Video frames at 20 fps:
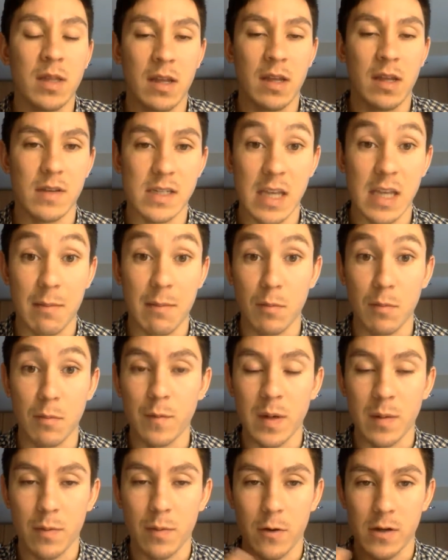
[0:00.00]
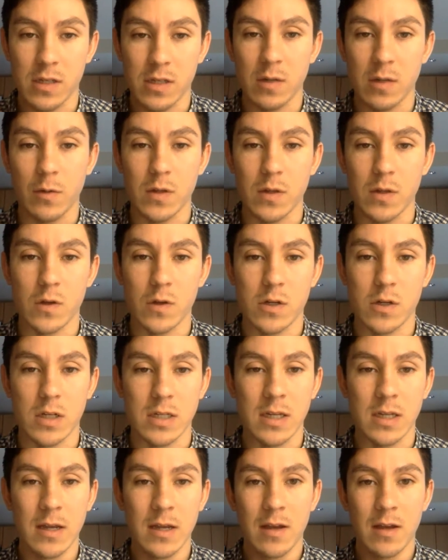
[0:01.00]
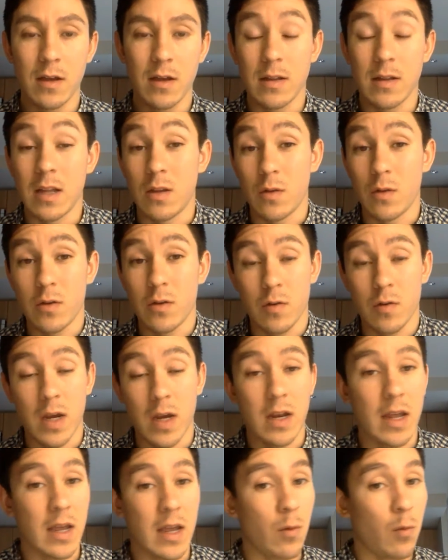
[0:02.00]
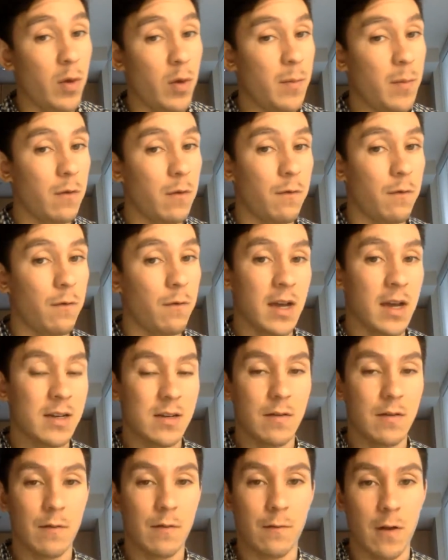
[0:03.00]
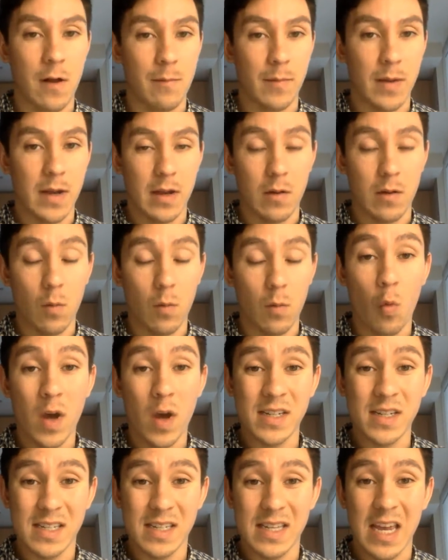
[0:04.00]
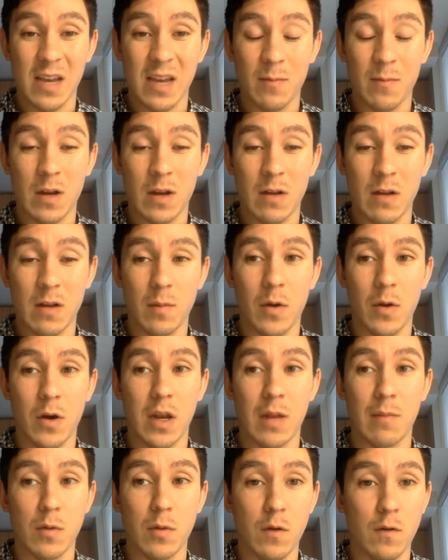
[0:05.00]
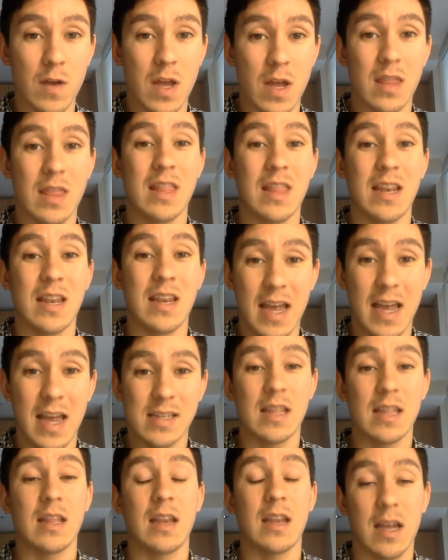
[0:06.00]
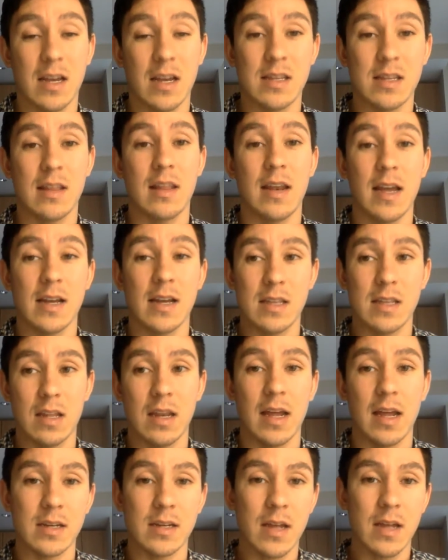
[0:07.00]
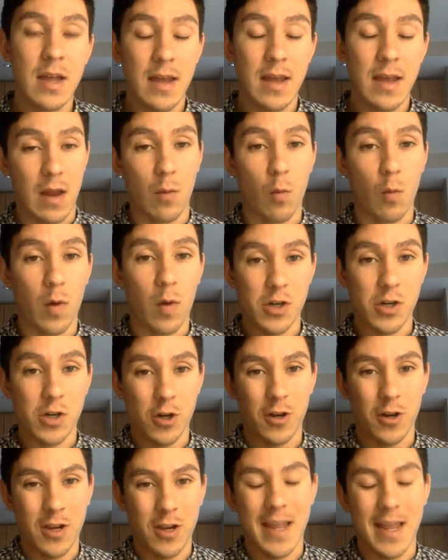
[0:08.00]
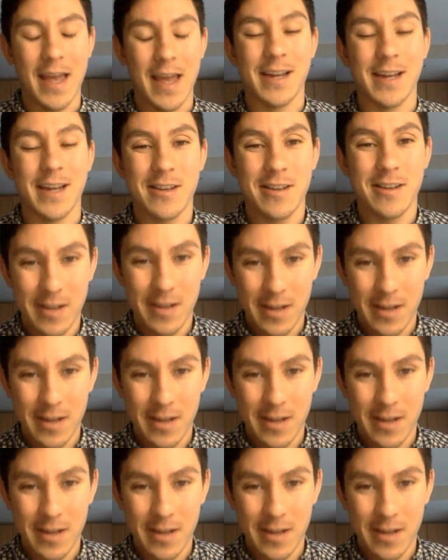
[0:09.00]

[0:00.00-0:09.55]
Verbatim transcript: They have the same movement principles, which is that you create a whip effect from kind of one segment of the body moving, then the next, then the next, then the next, then the next, and one should connect